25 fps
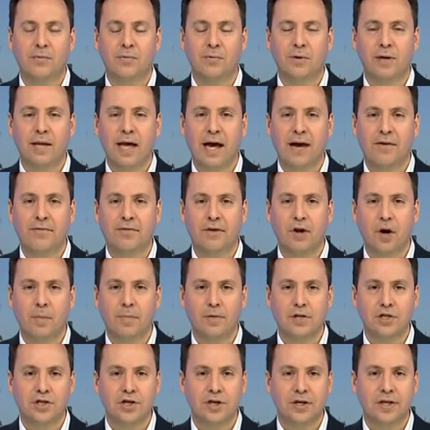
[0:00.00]
will have an
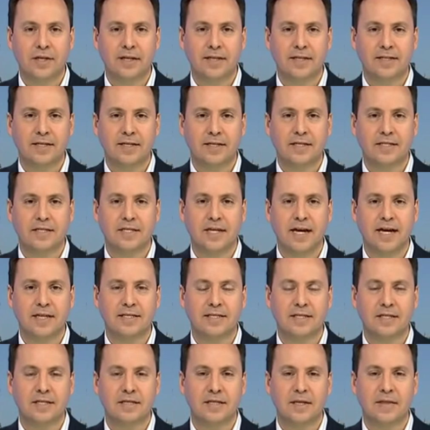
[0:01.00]
opportunity to
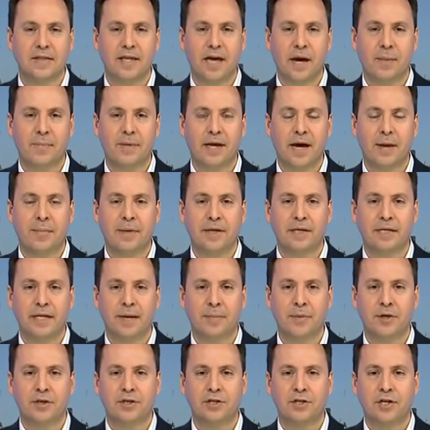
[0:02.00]
discuss this at the upcoming
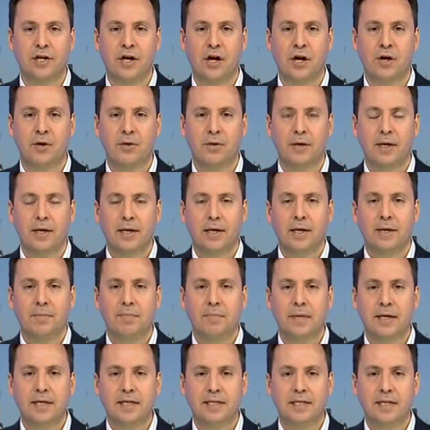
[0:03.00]
WTO
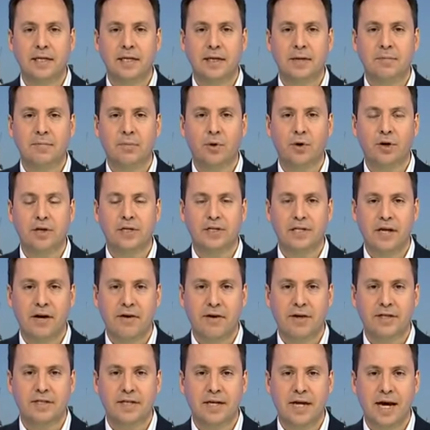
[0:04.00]
meeting in Buenos
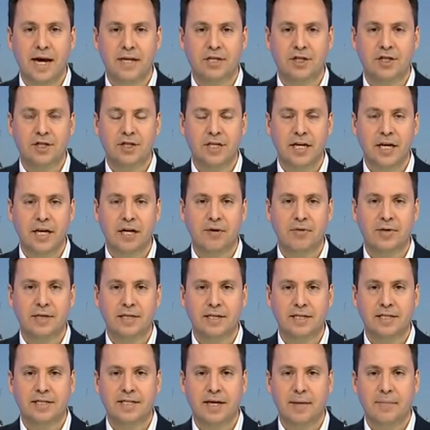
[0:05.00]
Aires in Argentina in
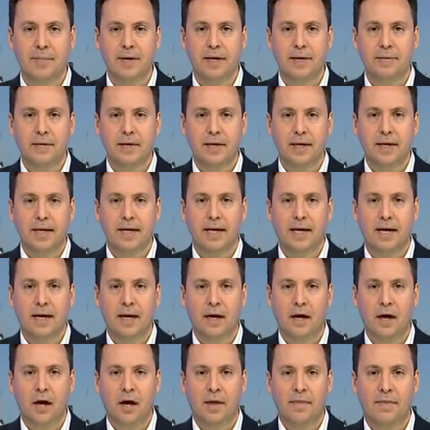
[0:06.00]
December.
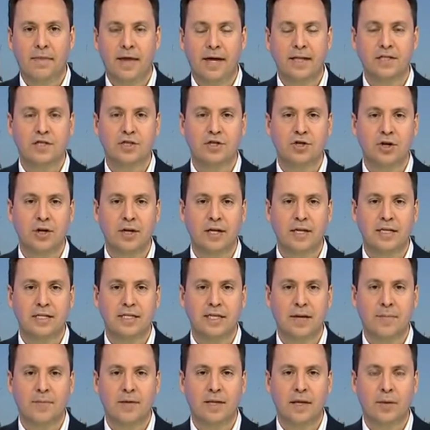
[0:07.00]
That's certainly
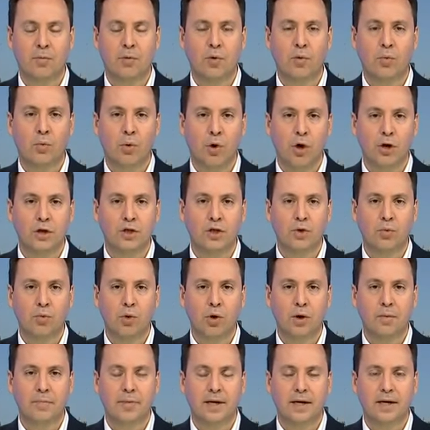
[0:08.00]
something that we'll work
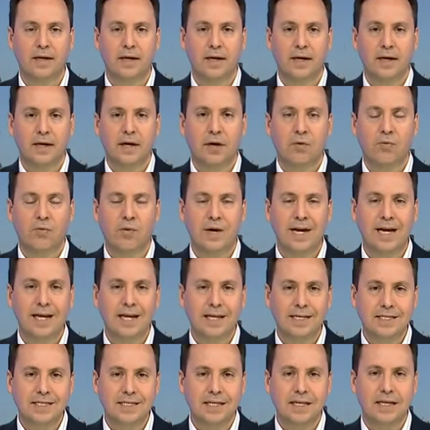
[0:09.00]
toward, but
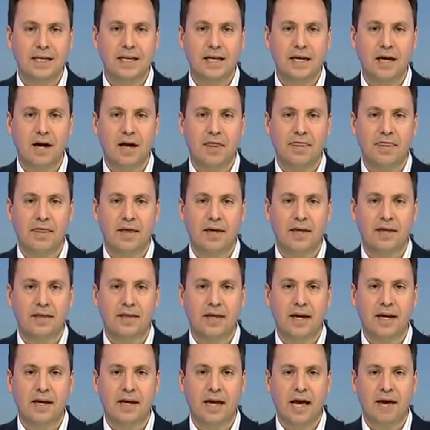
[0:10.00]
realistically, I think
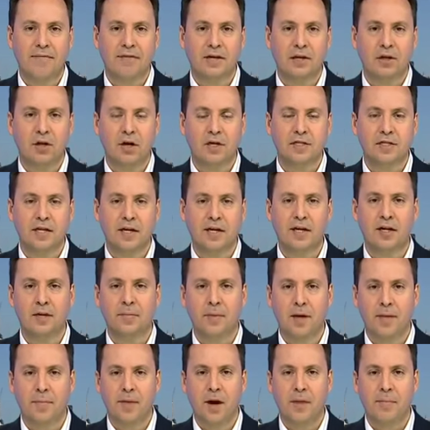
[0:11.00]
that having lost a little
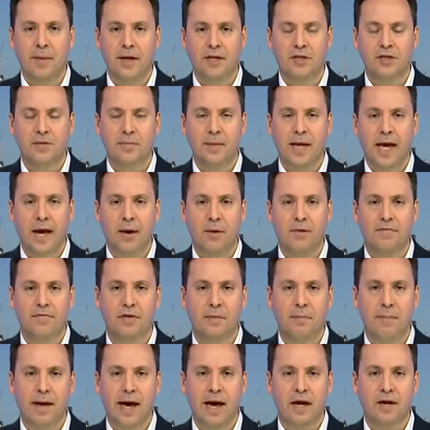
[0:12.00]
bit of momentum now off
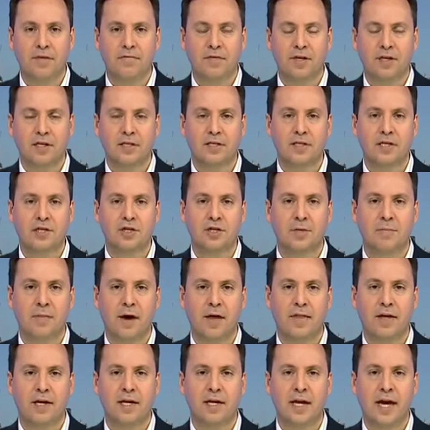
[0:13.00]
the back of the decision
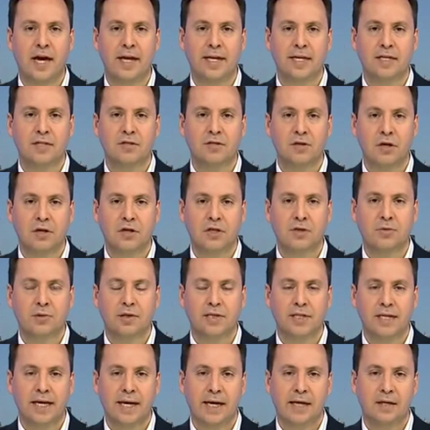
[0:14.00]
by the Canadians not to
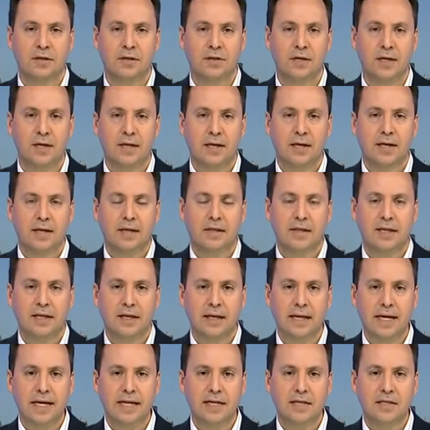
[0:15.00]
attend the
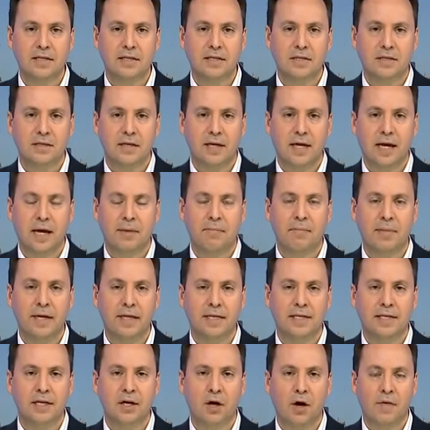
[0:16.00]
leaders'
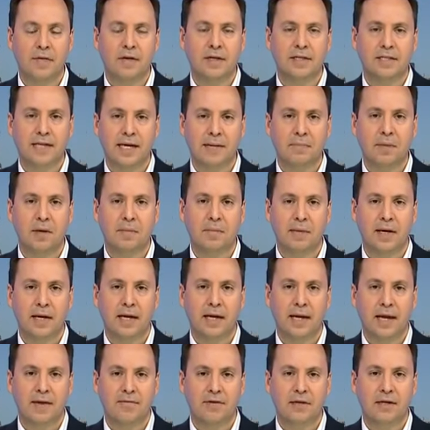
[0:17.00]
meeting on the TPP
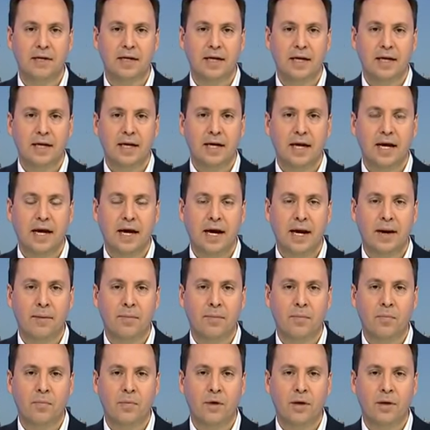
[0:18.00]
11,
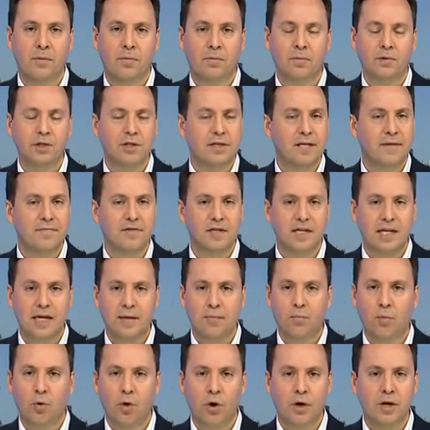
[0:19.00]
we will just have to
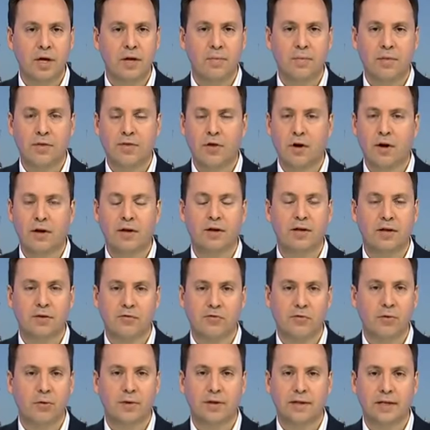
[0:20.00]
keep working methodically
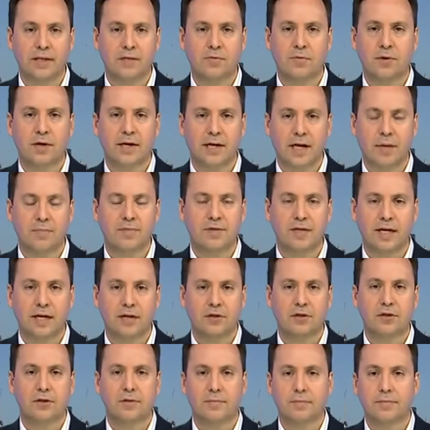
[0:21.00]
through it. That's what it comes down to.